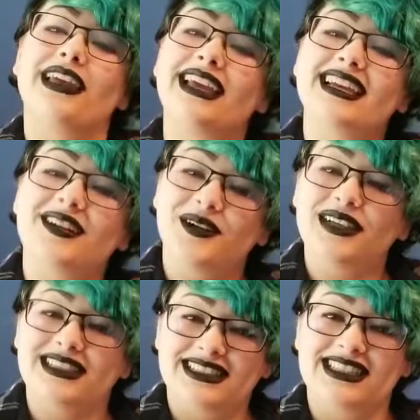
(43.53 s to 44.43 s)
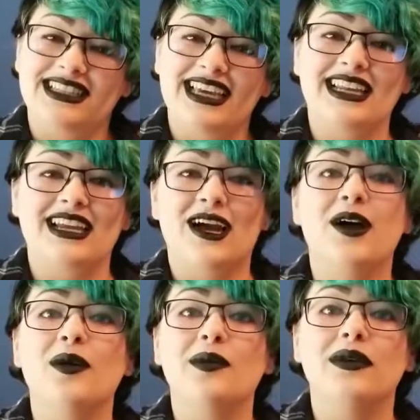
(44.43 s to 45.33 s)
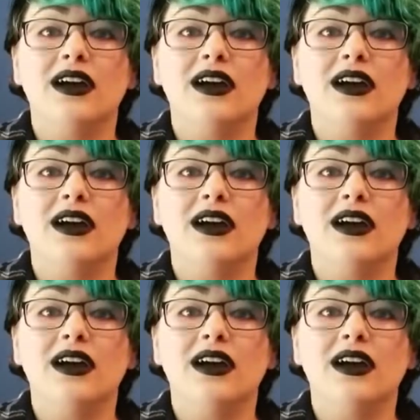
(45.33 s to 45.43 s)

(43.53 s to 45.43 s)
ignorance can come